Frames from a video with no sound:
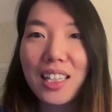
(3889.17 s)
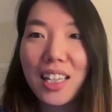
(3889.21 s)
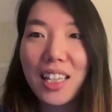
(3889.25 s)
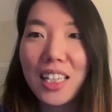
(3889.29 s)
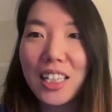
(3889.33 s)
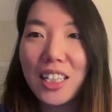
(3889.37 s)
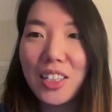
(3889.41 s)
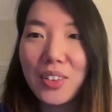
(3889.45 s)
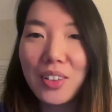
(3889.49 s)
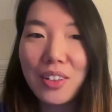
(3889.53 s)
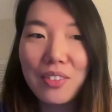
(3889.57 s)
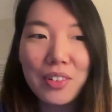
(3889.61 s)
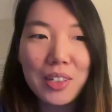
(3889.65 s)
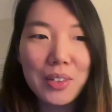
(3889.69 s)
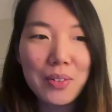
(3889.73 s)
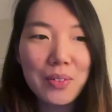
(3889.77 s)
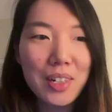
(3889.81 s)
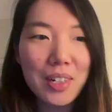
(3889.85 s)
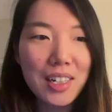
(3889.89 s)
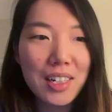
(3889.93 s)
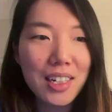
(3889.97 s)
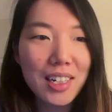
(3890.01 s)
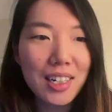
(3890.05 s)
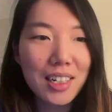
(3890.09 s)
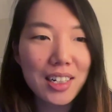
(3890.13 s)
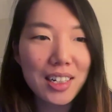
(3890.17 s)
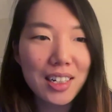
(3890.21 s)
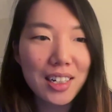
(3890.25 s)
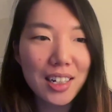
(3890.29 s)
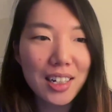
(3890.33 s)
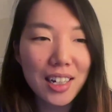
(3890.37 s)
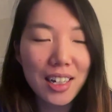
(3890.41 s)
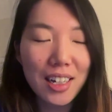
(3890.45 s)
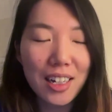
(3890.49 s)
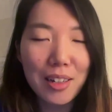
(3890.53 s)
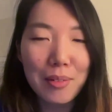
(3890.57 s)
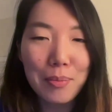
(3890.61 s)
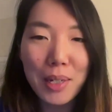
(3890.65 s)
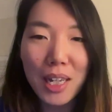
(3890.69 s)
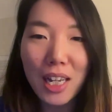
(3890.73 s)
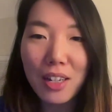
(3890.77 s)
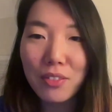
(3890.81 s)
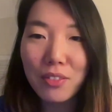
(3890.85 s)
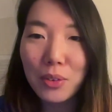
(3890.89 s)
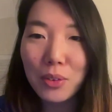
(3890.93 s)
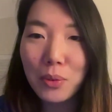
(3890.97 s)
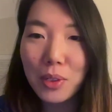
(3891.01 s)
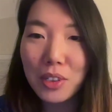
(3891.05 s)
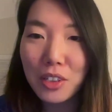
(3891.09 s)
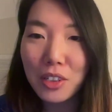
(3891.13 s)
Thank you, everyone, and
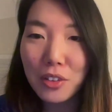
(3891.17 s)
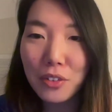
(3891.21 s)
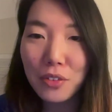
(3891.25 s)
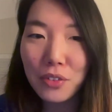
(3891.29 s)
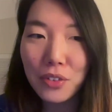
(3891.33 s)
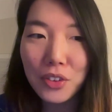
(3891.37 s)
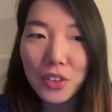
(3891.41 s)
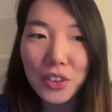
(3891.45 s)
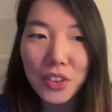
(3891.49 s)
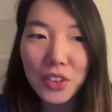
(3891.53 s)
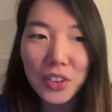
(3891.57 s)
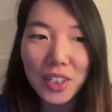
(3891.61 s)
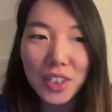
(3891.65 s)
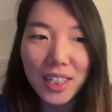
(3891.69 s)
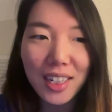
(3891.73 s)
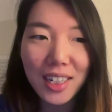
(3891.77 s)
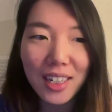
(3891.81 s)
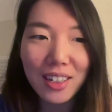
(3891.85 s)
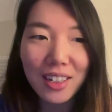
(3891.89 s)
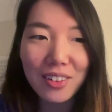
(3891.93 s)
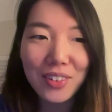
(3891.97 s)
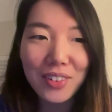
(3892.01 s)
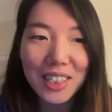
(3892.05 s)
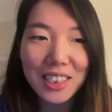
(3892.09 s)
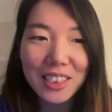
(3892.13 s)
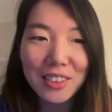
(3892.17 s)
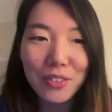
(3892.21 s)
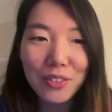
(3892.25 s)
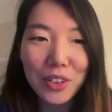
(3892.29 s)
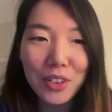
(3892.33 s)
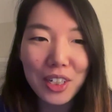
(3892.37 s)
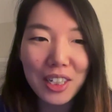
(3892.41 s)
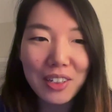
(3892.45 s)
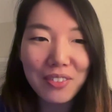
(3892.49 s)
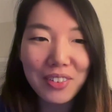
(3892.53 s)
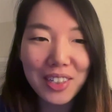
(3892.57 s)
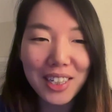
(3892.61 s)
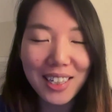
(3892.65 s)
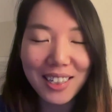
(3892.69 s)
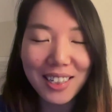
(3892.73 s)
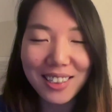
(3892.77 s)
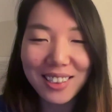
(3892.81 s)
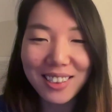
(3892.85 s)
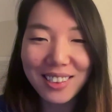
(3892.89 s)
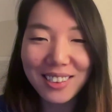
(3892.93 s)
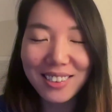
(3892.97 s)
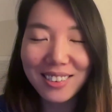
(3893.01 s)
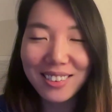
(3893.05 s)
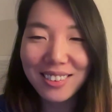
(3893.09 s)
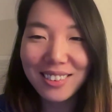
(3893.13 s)
have a wonderful rest of your evening.
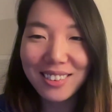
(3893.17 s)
